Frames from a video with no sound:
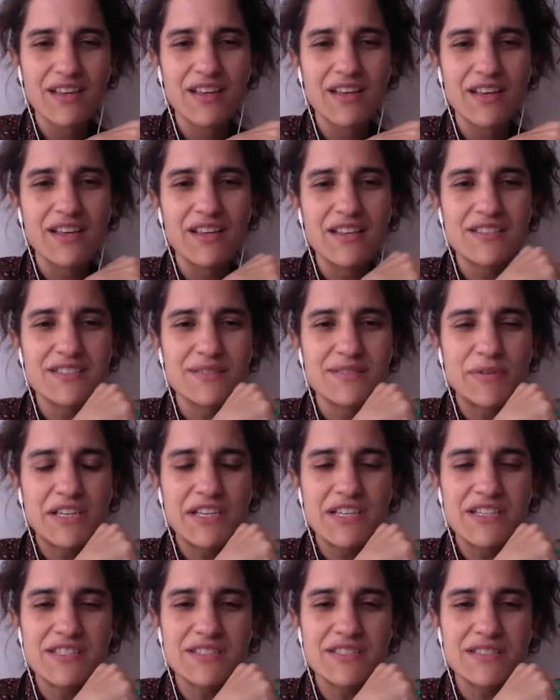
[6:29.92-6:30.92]
It's
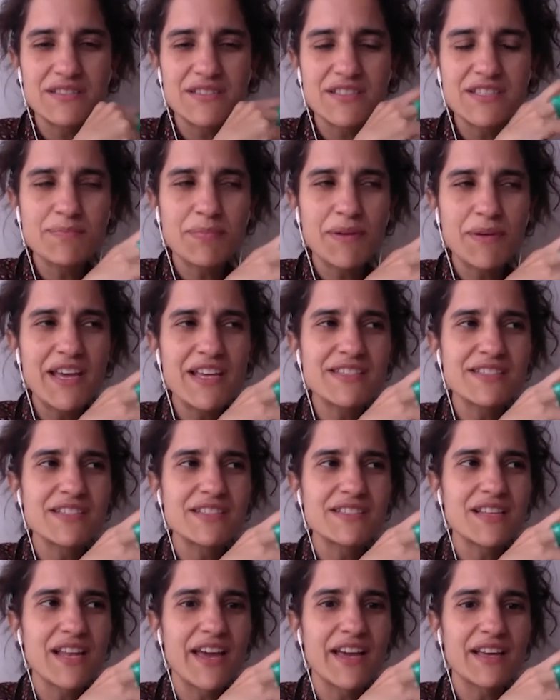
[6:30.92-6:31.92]
because this place
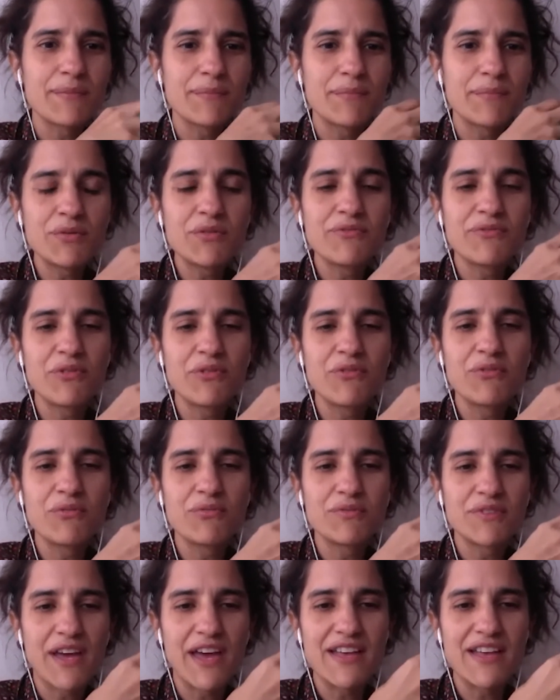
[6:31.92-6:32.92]
is like
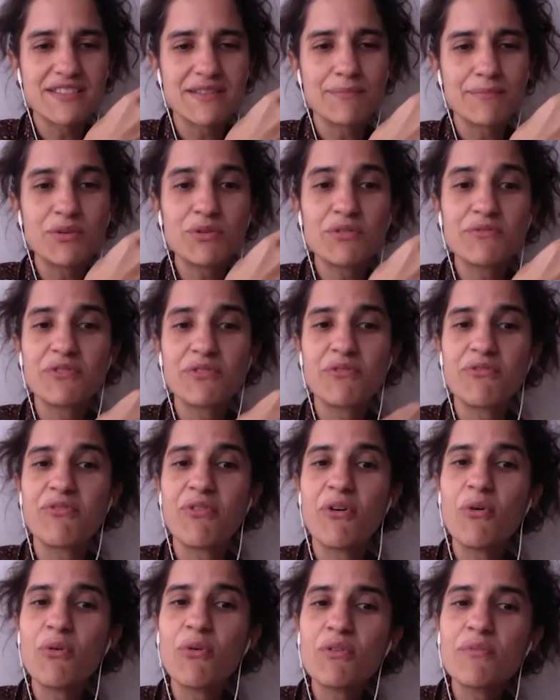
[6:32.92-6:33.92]
has a beautiful
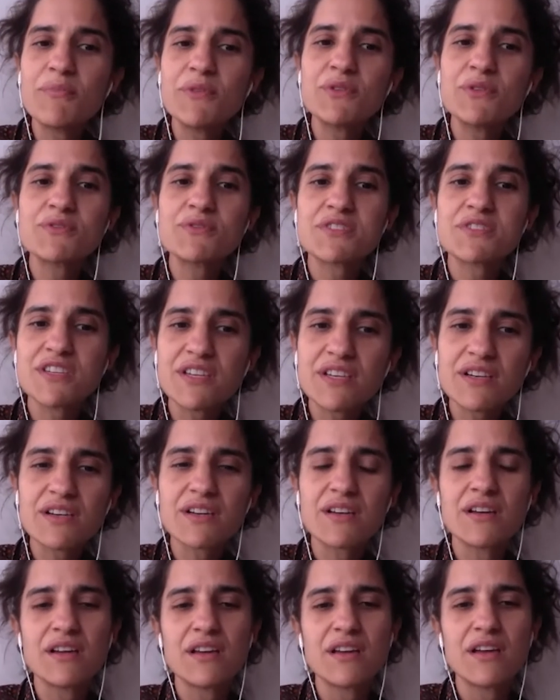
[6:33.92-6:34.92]
folk music
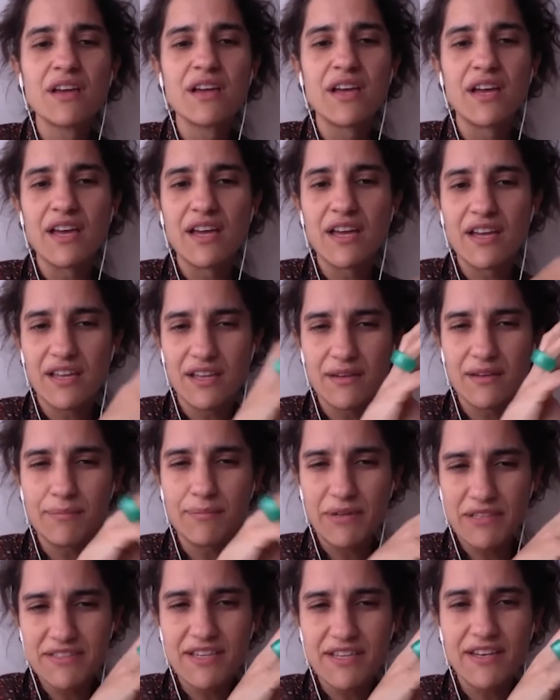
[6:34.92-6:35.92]
in
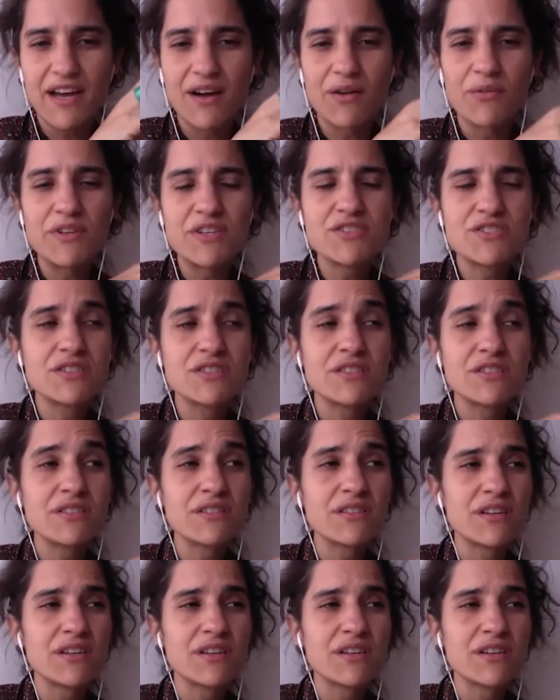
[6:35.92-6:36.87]
Pantanal region,